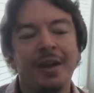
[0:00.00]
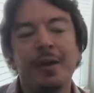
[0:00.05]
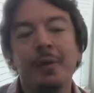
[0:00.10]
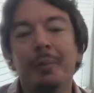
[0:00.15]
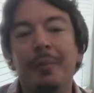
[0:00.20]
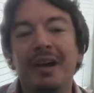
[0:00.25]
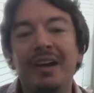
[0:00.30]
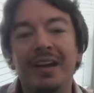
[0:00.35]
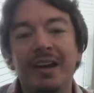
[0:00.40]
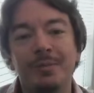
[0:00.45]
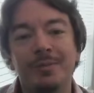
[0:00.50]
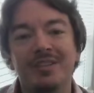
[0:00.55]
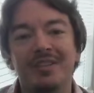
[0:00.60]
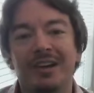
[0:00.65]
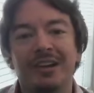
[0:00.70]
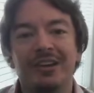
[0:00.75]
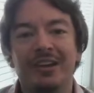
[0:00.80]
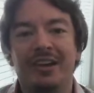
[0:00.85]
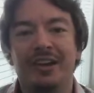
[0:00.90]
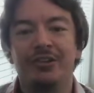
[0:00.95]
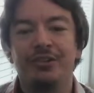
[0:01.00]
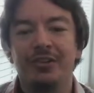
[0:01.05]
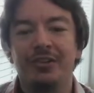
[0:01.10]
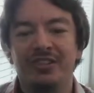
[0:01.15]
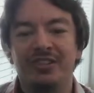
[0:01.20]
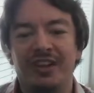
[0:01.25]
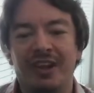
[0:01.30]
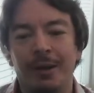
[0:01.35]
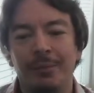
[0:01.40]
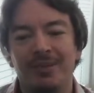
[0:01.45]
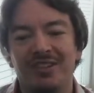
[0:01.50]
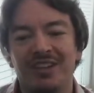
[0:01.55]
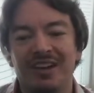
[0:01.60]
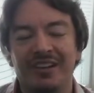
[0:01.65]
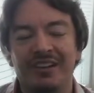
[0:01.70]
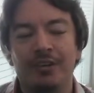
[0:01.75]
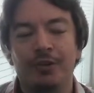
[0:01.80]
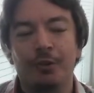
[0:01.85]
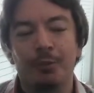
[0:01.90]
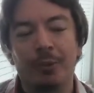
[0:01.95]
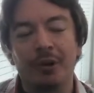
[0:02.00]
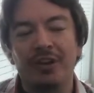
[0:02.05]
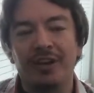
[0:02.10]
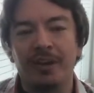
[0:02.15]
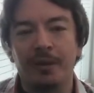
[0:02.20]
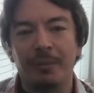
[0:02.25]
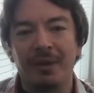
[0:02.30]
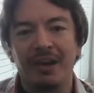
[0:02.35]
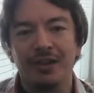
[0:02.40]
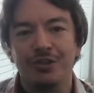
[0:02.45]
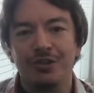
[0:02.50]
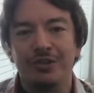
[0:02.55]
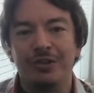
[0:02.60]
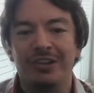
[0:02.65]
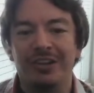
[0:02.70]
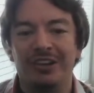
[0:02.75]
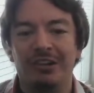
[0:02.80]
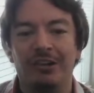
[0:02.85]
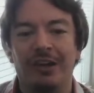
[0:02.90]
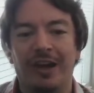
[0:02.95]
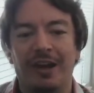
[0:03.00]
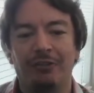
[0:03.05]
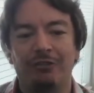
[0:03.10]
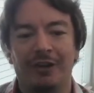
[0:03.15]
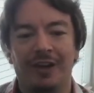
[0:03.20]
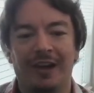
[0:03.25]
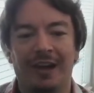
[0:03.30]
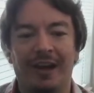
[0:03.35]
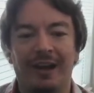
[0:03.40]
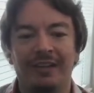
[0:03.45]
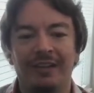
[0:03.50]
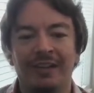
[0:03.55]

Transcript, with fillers: My name is Eric Hendricks, and I'm a technical marketing manager here at Red Hat.